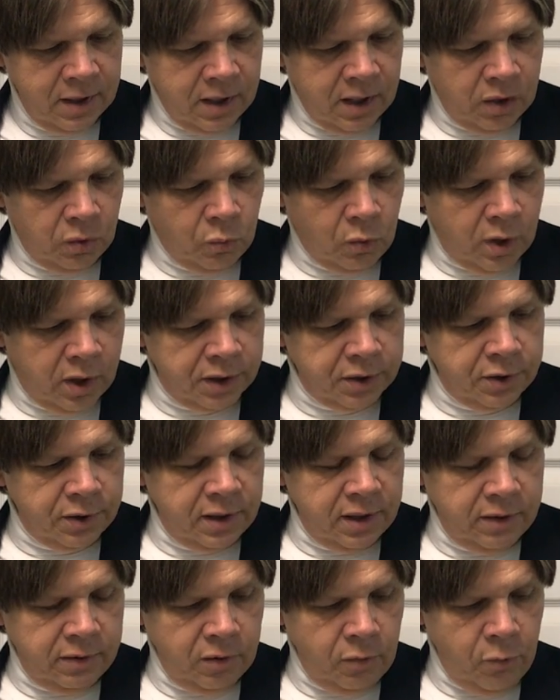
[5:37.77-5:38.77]
and wandered
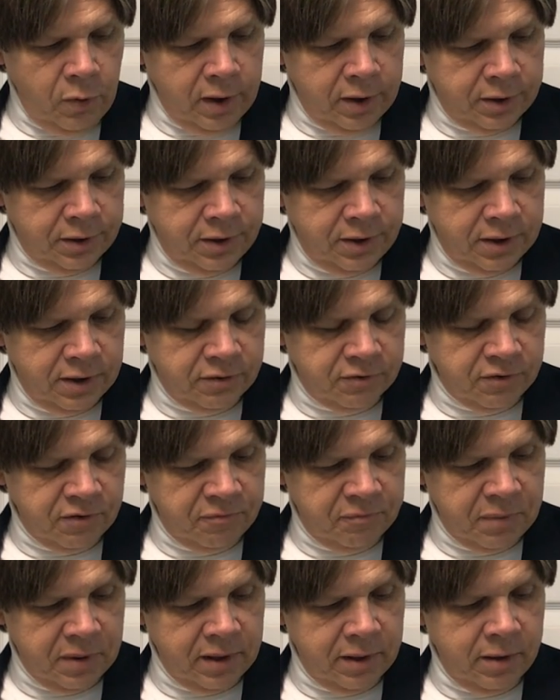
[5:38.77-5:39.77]
in the wilderness
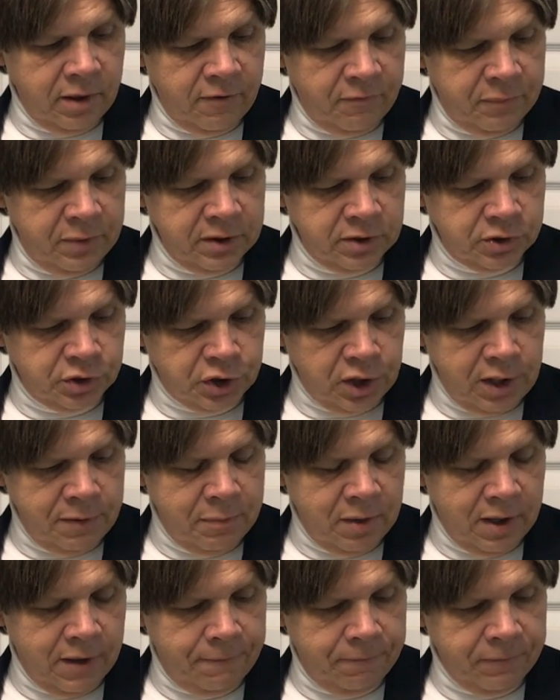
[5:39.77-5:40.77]
of
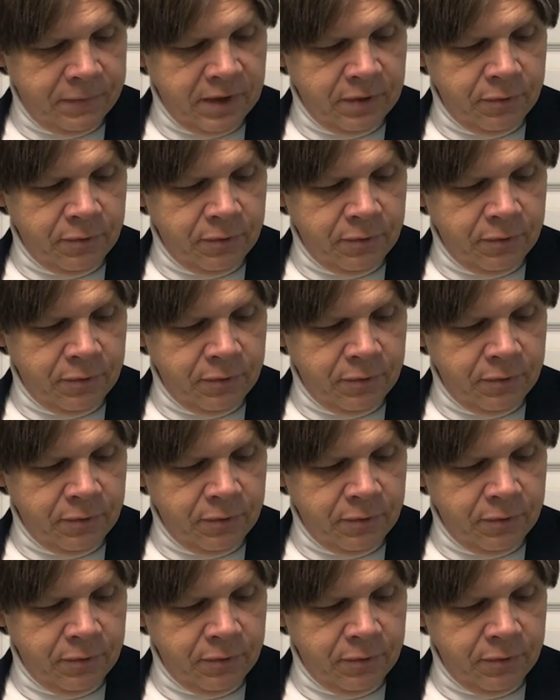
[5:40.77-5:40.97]
Beersheba.